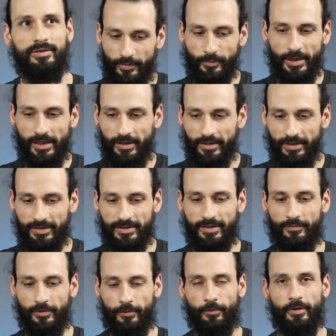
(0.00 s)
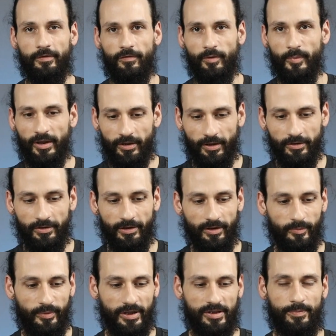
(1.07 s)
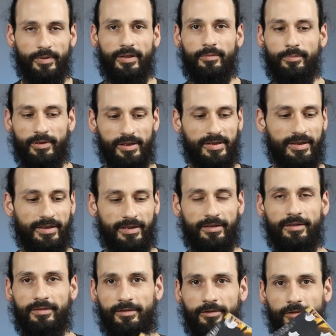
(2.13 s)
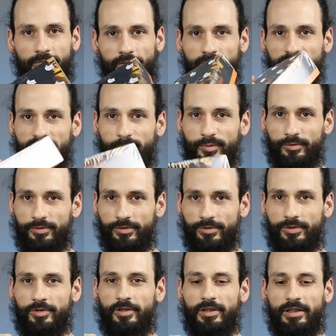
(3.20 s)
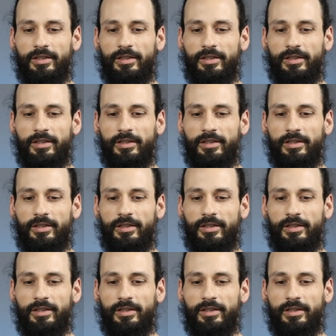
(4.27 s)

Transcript: The reality is if you're going for about $100 price tag, go for the set boosters.